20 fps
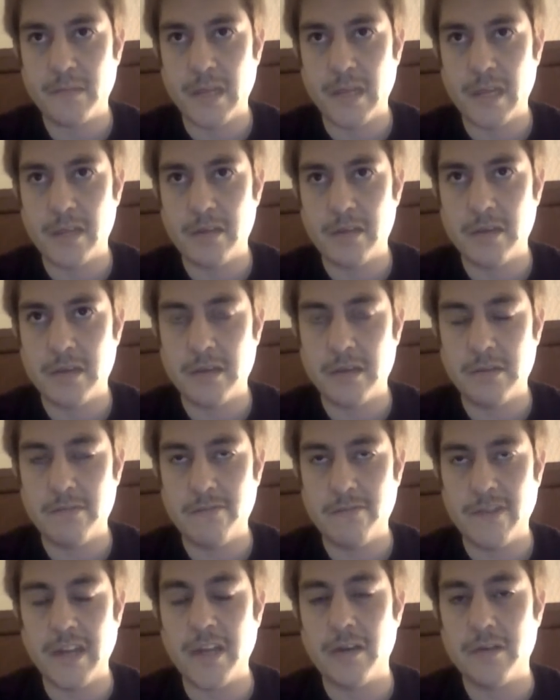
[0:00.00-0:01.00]

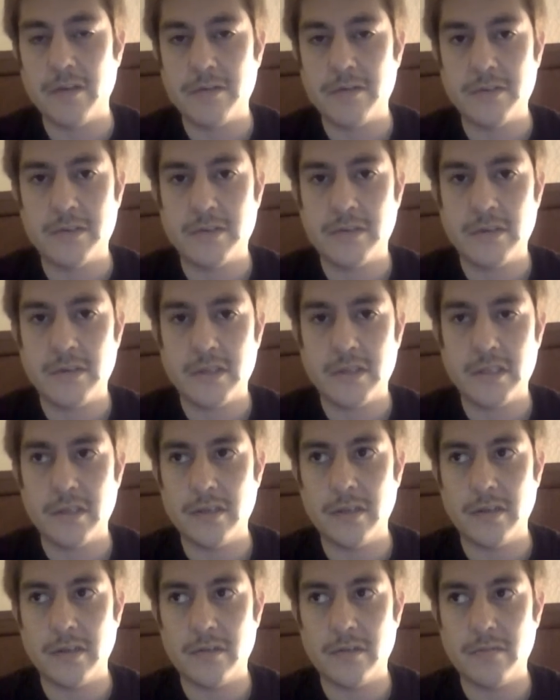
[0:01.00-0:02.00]
videos,
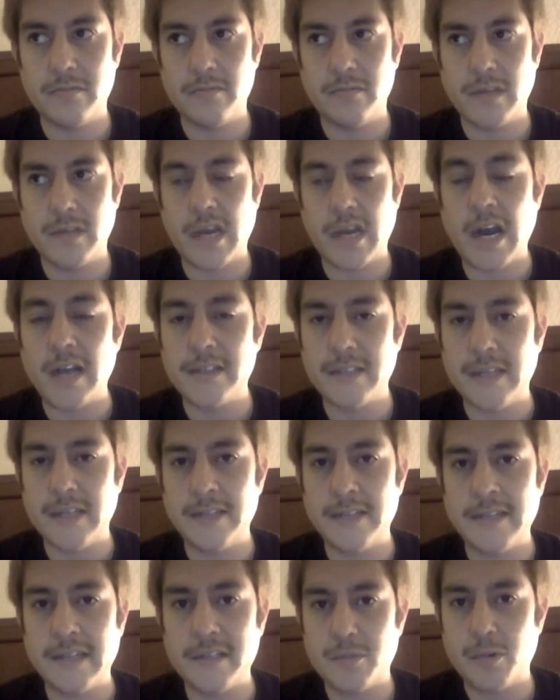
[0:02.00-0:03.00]
you know,
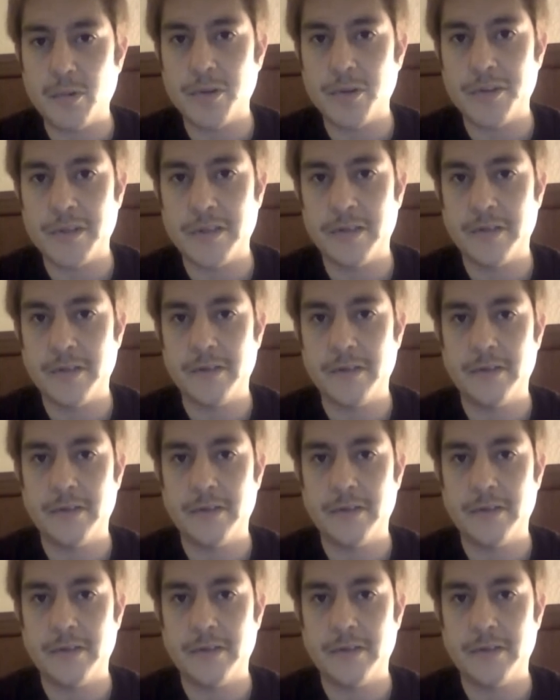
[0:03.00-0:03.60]
content that's worth it.